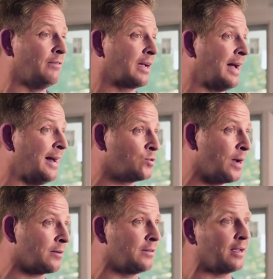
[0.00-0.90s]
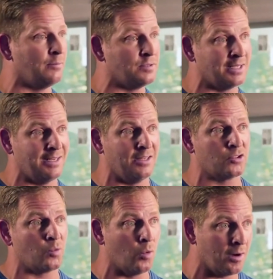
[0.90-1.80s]
you have a contractor that comes in and
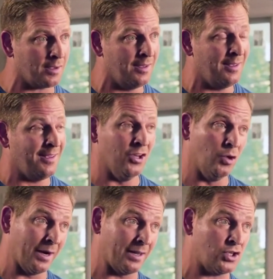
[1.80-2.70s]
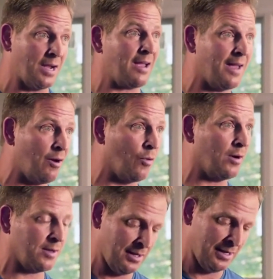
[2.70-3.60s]
does work and you want to check that work,